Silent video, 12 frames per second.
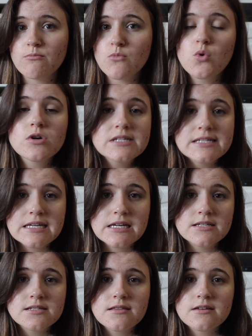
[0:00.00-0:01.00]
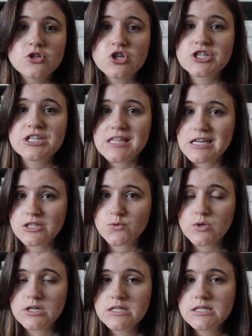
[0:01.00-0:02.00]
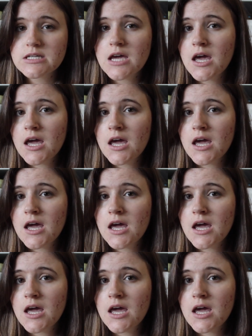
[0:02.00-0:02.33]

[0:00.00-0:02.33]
more seeds than just these ones,